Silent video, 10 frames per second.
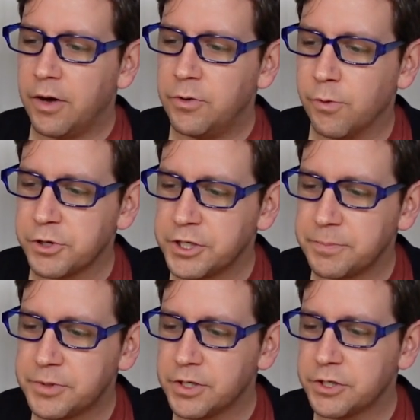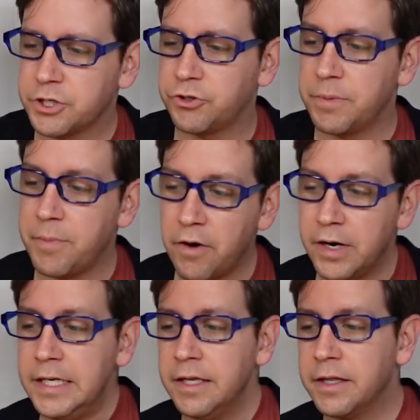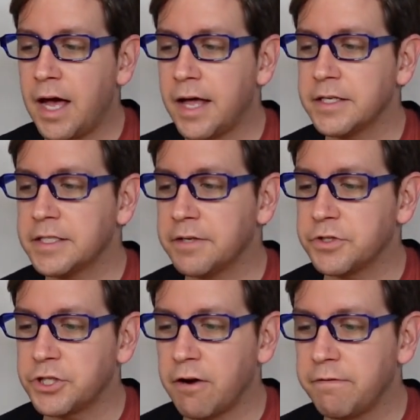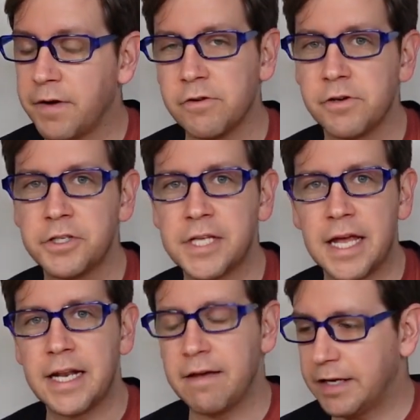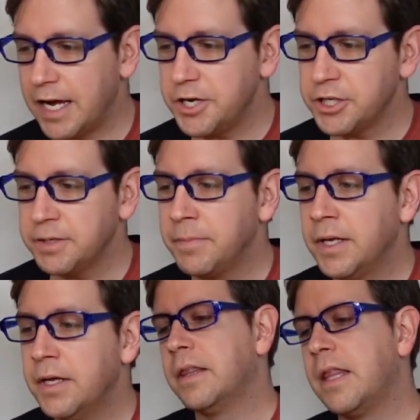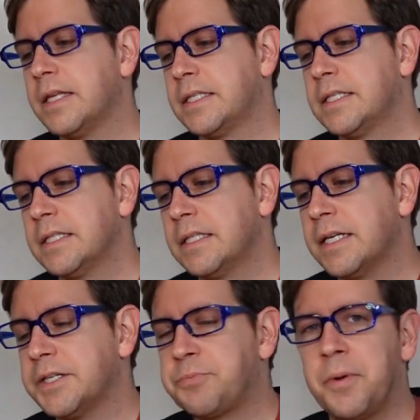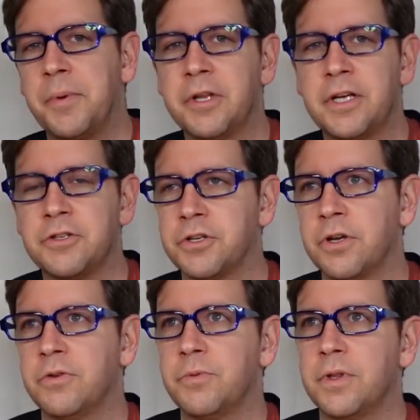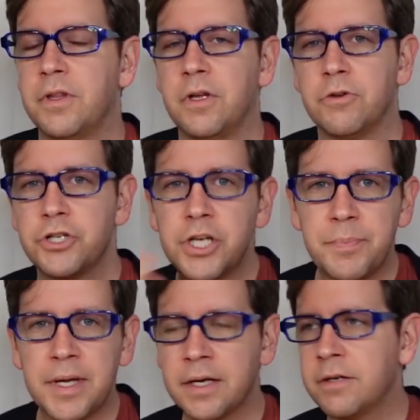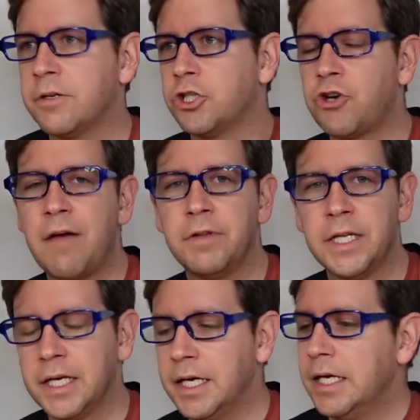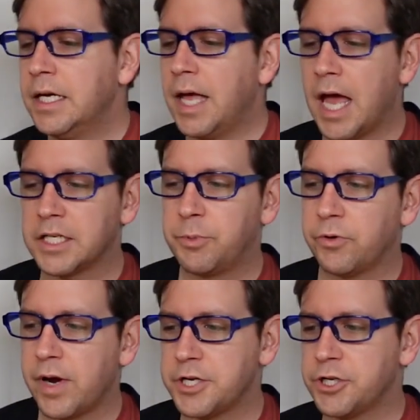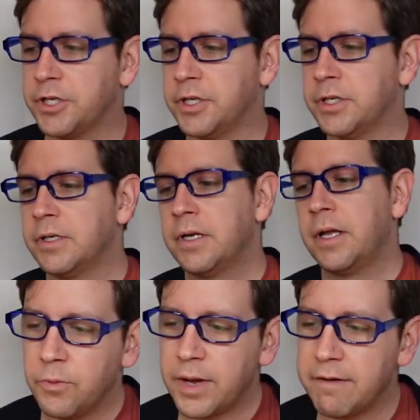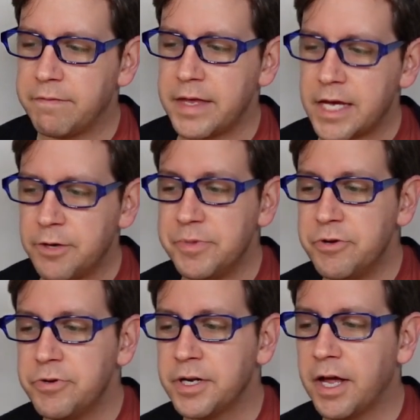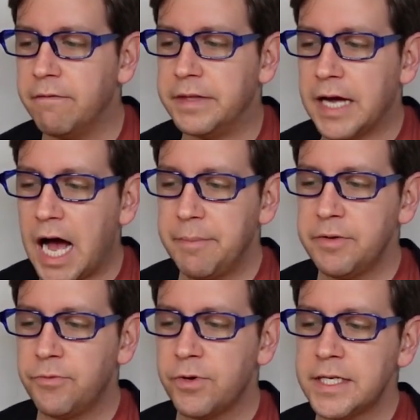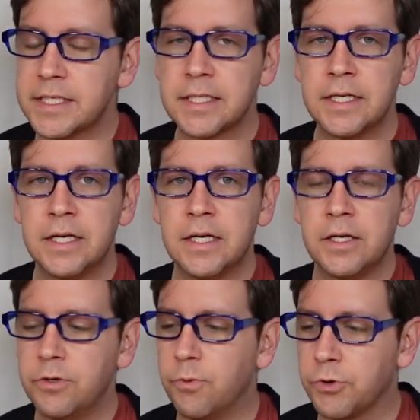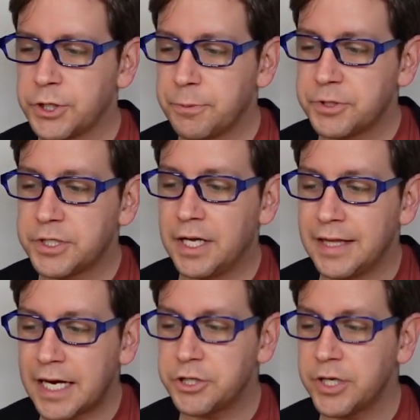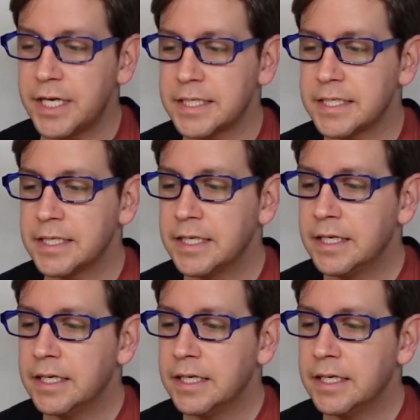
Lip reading: who worships Stramara, the goddess of starfarers and navigation. This is primarily concerned with shipping, traveling, exploration. We have the Communion of the Omnivoice, who worships Telectrix,